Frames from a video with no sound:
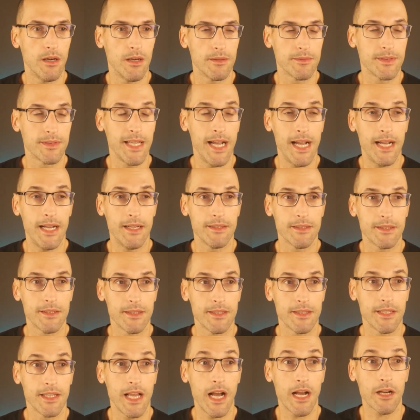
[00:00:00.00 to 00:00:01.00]
that
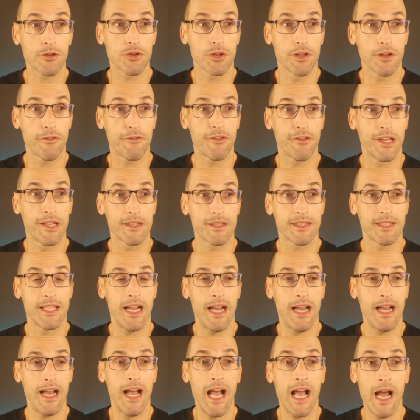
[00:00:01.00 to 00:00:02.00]
he actually thinks
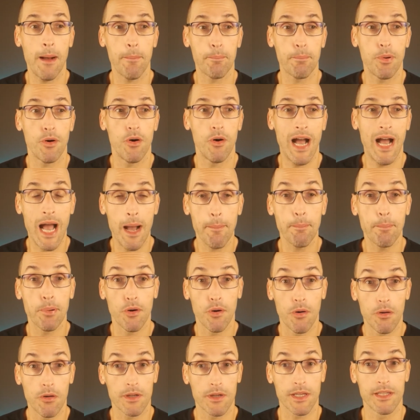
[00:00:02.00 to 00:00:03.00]
that
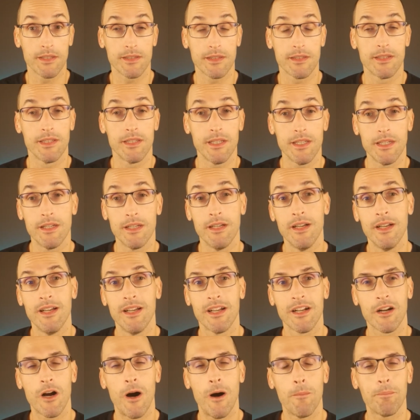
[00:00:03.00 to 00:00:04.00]
Apple is the
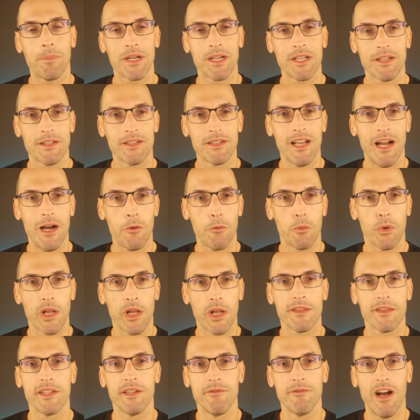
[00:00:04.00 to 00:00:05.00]
company that will
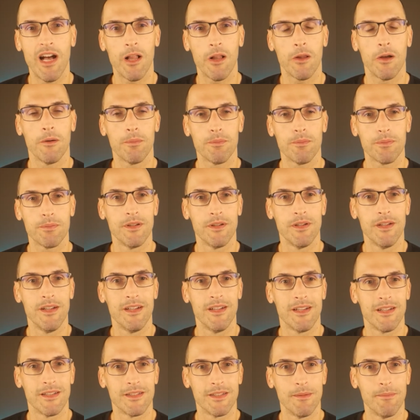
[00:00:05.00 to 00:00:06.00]
develop
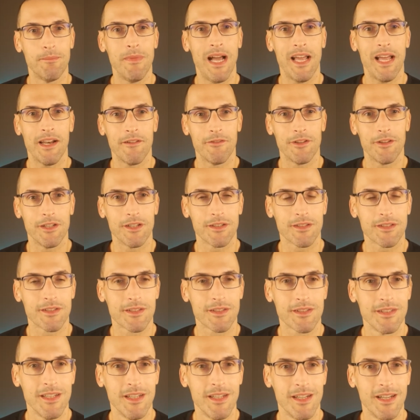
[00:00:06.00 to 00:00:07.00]
the metaverse,
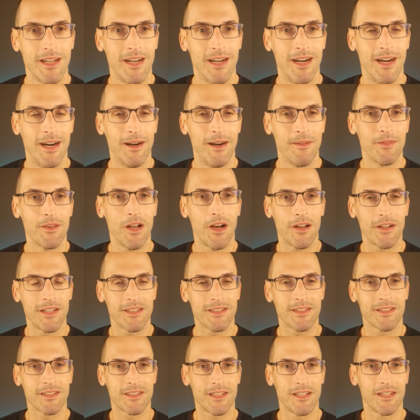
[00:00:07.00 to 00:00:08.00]
not
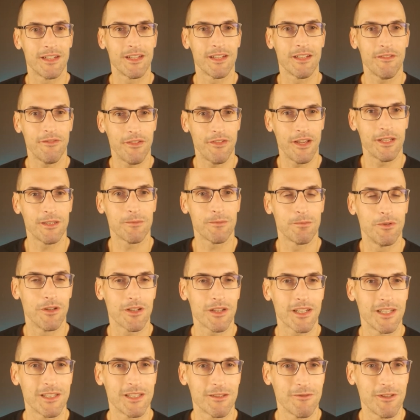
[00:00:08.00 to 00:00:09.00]
necessarily Facebook.
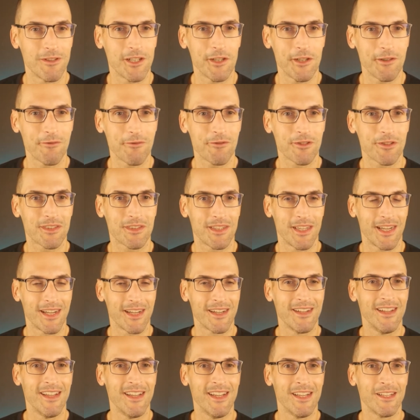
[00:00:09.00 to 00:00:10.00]
And it's very interesting
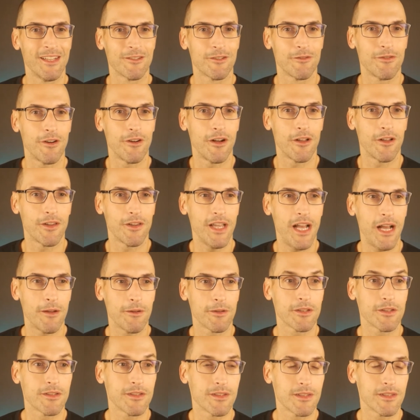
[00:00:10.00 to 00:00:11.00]
to follow that,
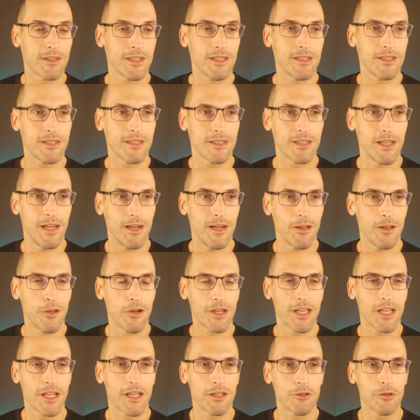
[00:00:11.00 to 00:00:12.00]
because he's
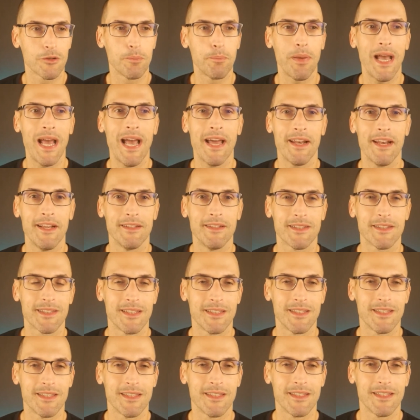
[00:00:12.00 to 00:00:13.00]
looking into patents, and
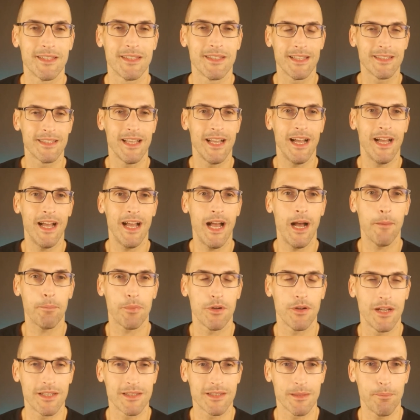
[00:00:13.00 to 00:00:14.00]
he says that
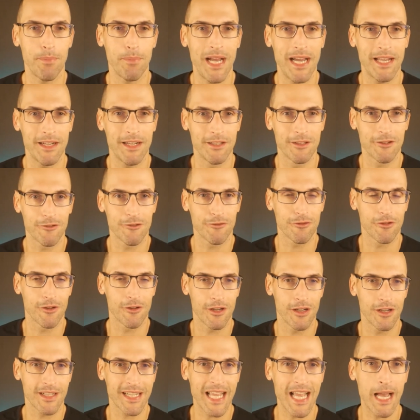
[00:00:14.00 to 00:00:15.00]
Apple has a patent
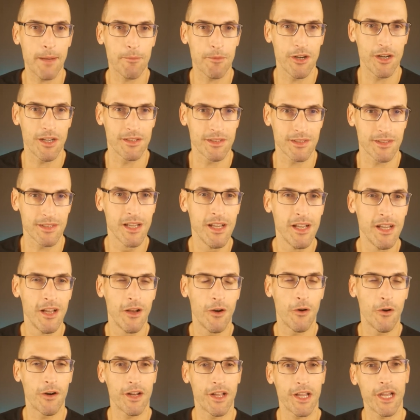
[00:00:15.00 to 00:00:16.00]
for cameras
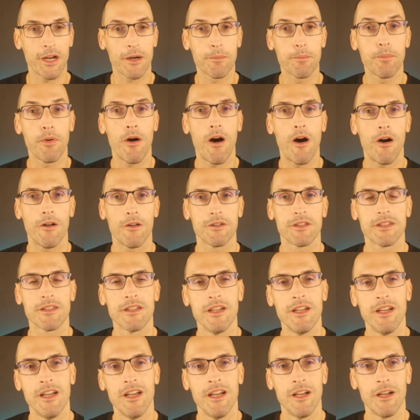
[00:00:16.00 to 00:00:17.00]
on AirPods,
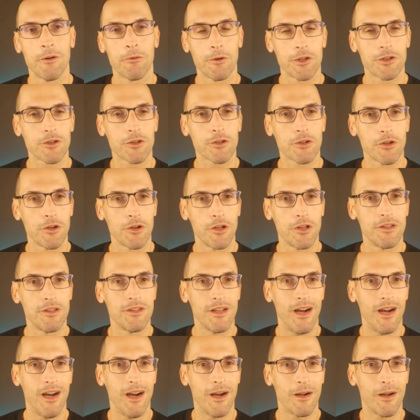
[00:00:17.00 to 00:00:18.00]
which could
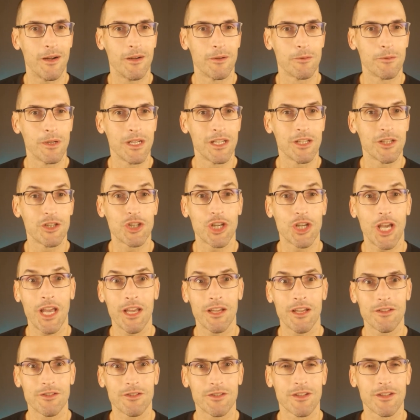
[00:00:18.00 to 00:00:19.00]
really
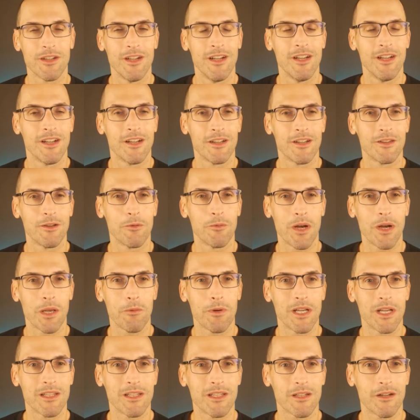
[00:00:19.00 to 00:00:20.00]
change the way
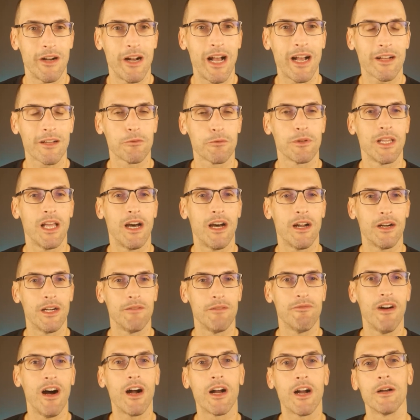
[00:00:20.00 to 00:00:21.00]
we interact with our
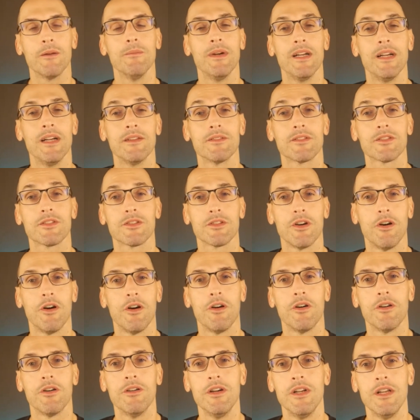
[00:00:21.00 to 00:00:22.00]
environment.
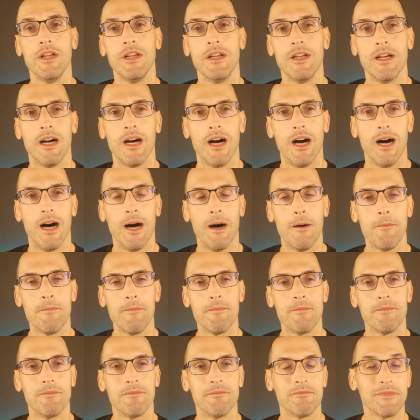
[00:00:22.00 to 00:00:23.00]
So
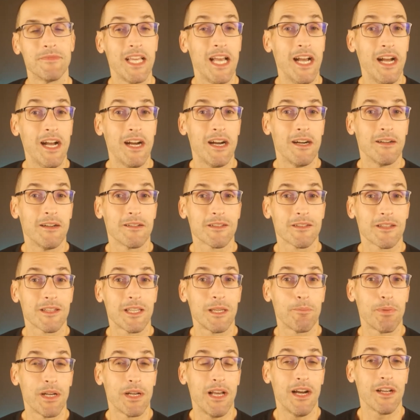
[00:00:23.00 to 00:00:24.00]
yeah,
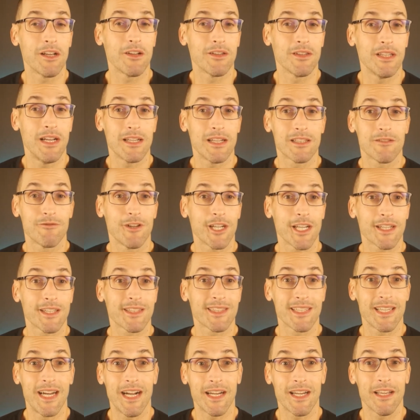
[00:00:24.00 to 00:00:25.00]
keep an eye on that. It's very
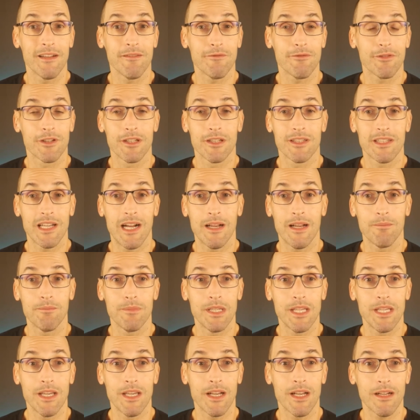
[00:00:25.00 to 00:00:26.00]
exciting for the time
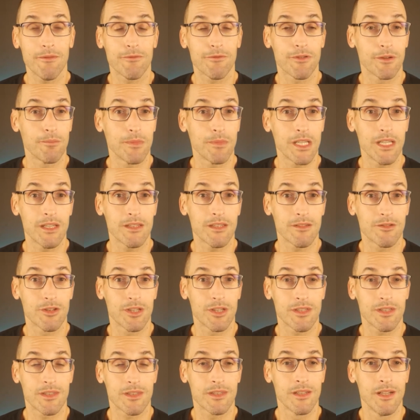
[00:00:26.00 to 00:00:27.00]
being. For me, it's
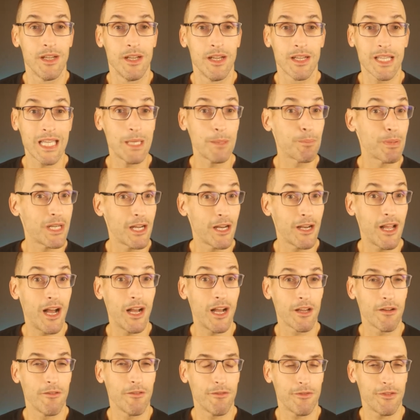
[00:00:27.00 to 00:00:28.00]
just keeping an
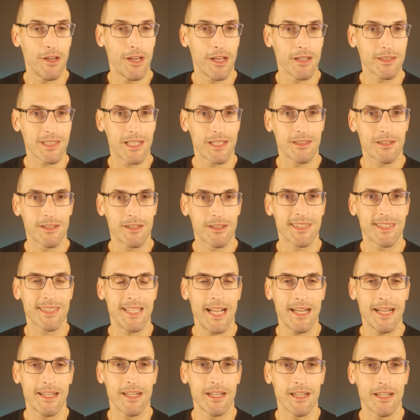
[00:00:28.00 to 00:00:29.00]
eye on things,
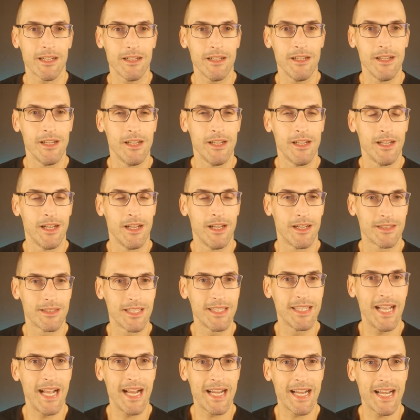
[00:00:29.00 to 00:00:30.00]
understanding
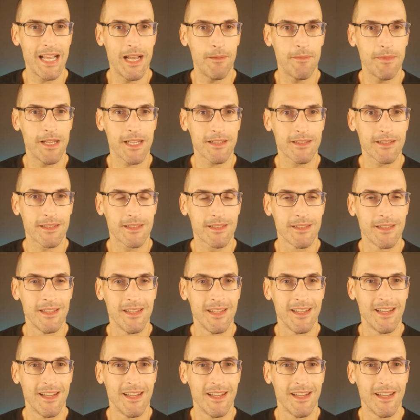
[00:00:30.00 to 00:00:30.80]
the dynamics.